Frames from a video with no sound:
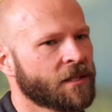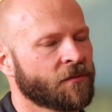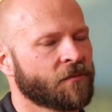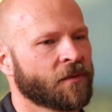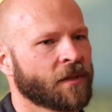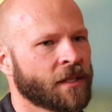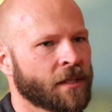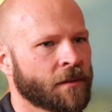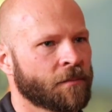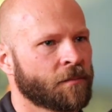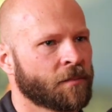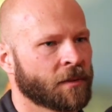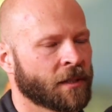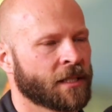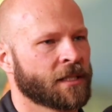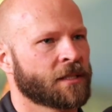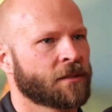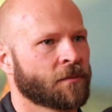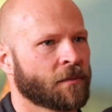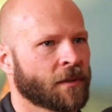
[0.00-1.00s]
a funny
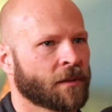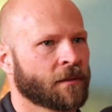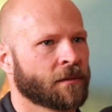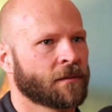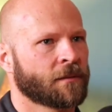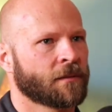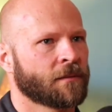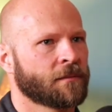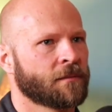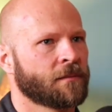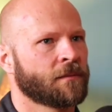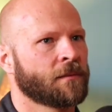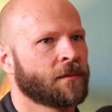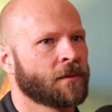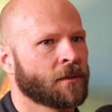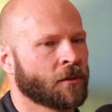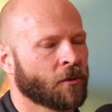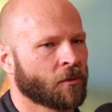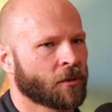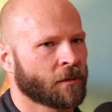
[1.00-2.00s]
place where
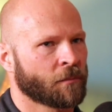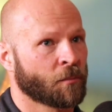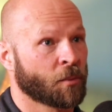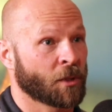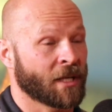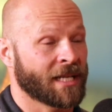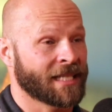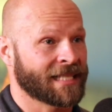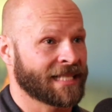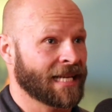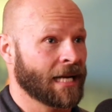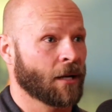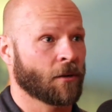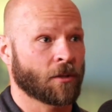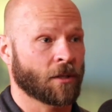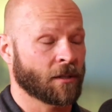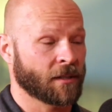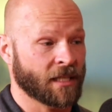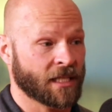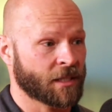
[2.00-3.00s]
the Lord brings
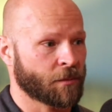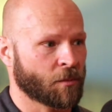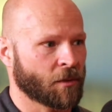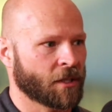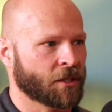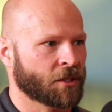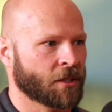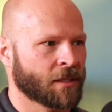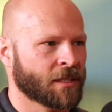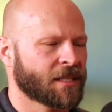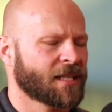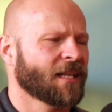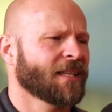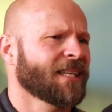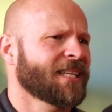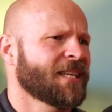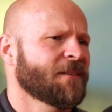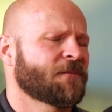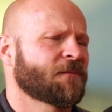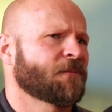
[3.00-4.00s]
out our desperation. It's not
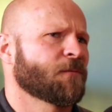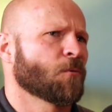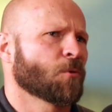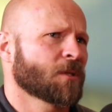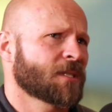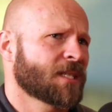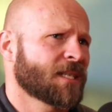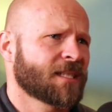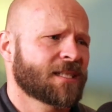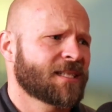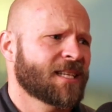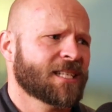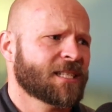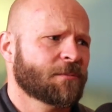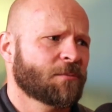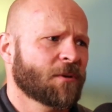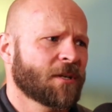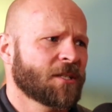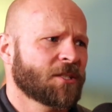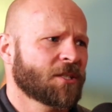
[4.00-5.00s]
like He forces
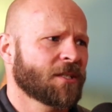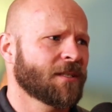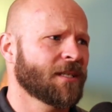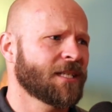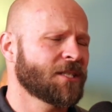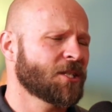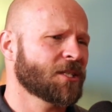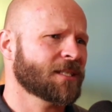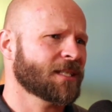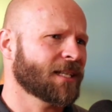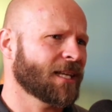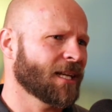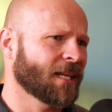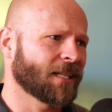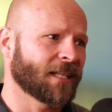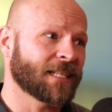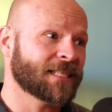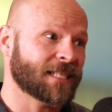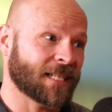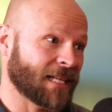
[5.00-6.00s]
desperation; He just kind
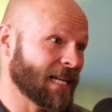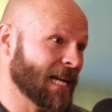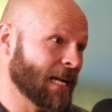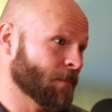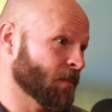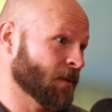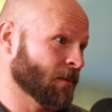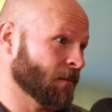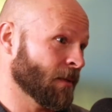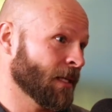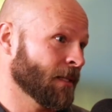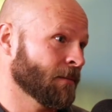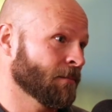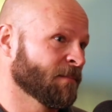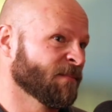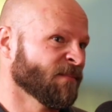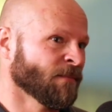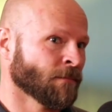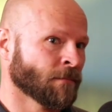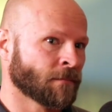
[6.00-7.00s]
of lets it happen, right?
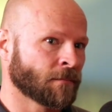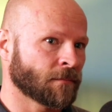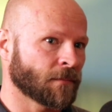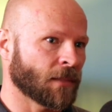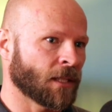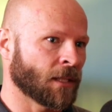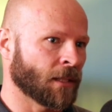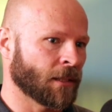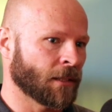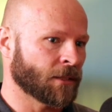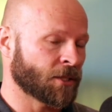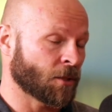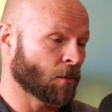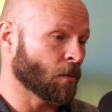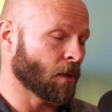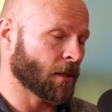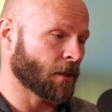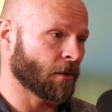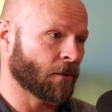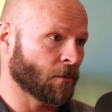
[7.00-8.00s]
Yes. Uh, as you're
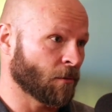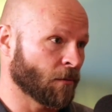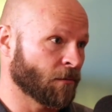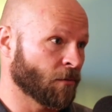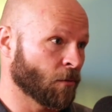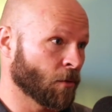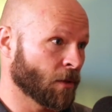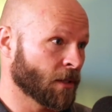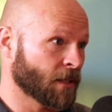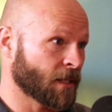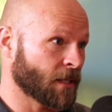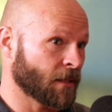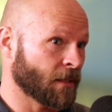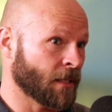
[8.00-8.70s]
walking through a forest